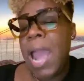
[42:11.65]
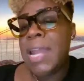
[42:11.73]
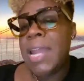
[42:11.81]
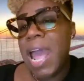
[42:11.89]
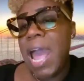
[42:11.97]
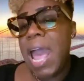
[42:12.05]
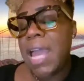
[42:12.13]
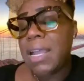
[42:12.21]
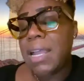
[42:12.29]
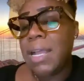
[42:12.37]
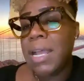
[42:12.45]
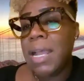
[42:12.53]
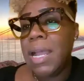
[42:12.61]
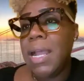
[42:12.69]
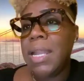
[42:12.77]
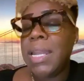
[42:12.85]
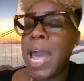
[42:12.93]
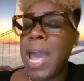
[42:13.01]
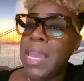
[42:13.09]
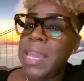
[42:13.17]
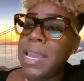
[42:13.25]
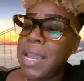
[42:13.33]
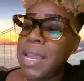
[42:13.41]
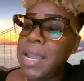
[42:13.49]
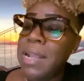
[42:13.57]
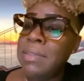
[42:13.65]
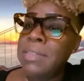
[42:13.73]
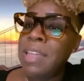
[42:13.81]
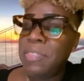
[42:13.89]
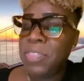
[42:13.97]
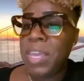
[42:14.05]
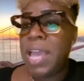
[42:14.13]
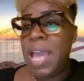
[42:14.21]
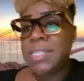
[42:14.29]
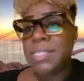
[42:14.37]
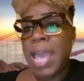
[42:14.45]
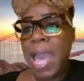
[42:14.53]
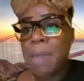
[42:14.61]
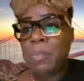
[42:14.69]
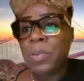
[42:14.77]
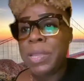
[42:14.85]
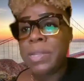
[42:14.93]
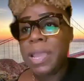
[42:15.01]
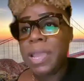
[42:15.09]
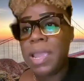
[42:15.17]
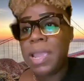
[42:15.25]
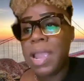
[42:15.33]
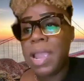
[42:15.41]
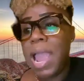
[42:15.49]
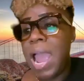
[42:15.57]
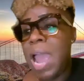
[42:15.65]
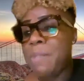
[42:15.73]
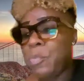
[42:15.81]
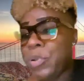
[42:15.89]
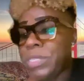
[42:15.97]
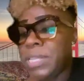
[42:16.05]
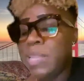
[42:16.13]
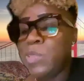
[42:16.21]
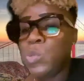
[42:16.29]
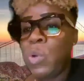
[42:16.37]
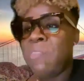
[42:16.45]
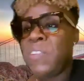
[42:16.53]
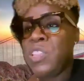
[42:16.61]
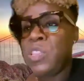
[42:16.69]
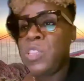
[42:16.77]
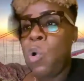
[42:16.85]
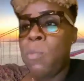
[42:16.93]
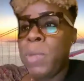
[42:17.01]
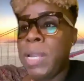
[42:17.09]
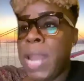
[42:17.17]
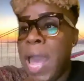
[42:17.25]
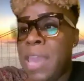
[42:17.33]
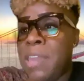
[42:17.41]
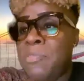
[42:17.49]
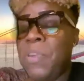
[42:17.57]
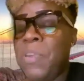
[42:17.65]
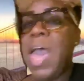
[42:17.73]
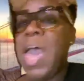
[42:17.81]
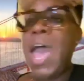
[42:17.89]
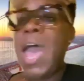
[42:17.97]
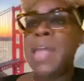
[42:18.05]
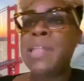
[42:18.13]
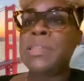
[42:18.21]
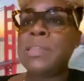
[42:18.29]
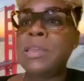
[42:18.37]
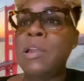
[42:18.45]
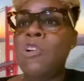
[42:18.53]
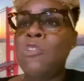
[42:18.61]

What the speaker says: and act like nothing has happened and pretend to have a normal life and